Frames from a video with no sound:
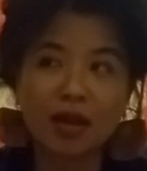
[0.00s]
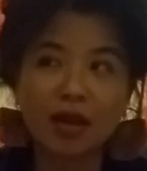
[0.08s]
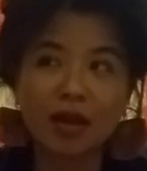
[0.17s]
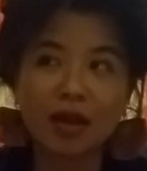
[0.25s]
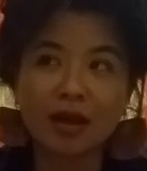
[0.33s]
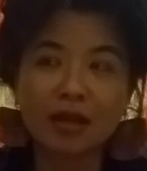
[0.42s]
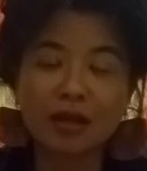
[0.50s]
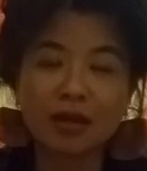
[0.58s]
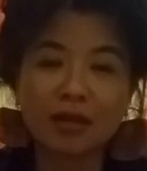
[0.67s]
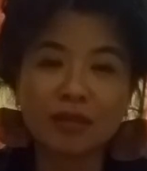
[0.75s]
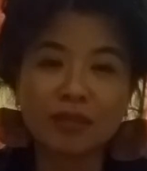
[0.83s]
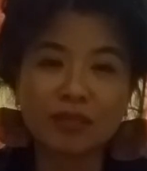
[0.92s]
and
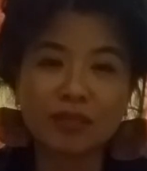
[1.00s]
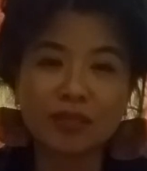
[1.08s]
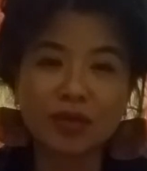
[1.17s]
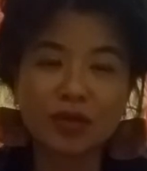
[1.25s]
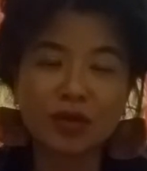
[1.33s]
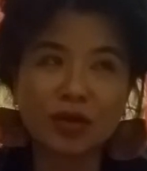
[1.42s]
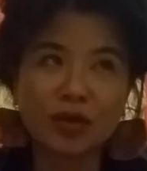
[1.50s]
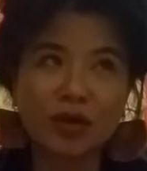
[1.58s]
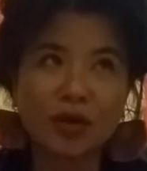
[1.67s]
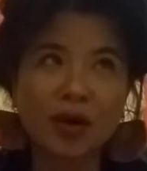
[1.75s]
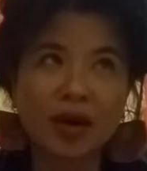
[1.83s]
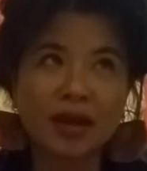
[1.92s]

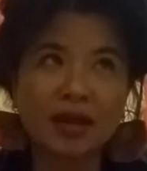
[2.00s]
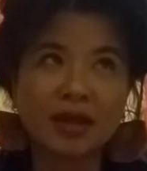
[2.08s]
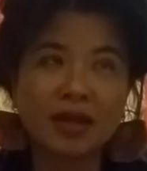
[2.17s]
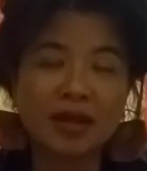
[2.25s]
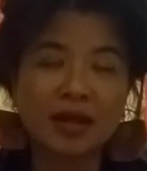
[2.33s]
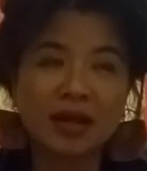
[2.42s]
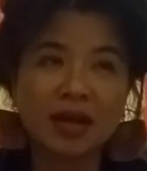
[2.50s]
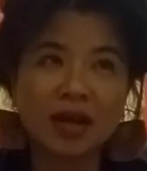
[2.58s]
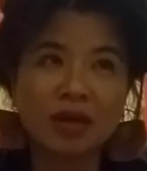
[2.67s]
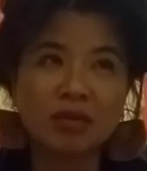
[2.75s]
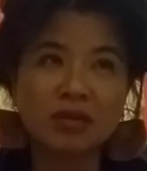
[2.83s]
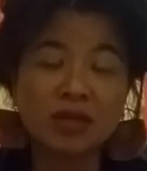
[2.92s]
I
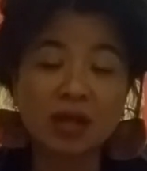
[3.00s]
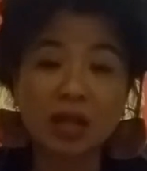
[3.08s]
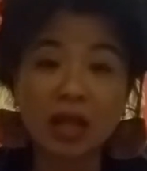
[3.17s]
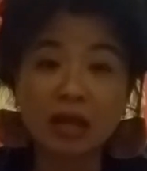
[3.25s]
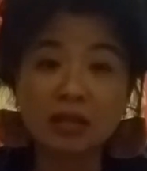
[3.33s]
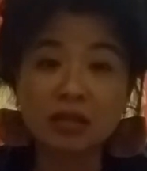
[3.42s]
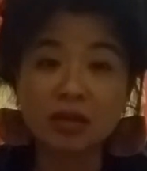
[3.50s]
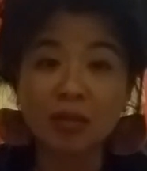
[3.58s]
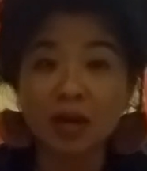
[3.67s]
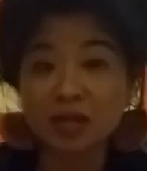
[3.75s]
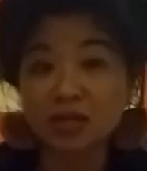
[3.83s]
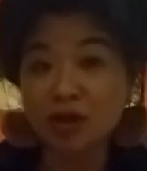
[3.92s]
was neglecting
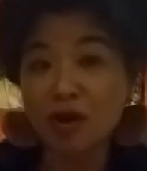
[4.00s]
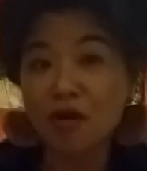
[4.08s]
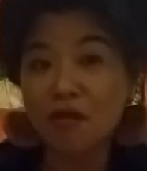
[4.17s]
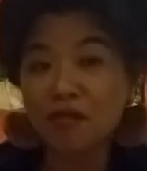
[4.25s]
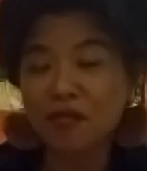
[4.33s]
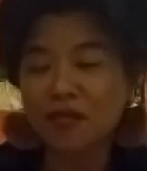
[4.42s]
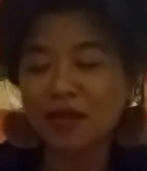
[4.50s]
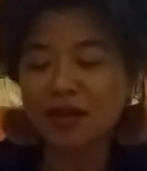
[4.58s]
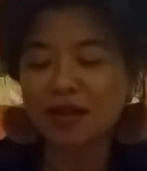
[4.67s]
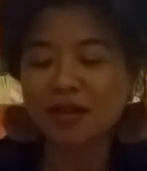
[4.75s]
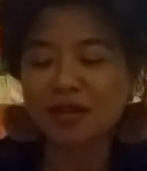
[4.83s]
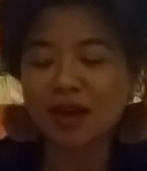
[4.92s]
myself,
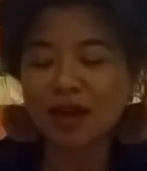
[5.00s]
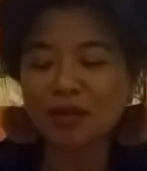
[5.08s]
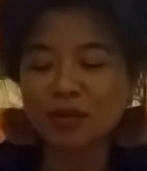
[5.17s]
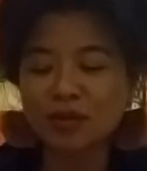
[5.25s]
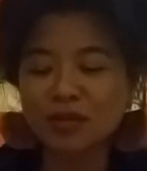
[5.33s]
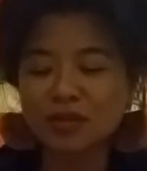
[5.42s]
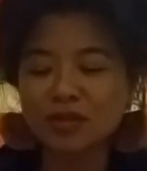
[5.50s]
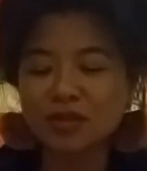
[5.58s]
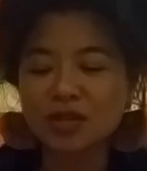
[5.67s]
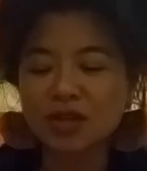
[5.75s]
and I was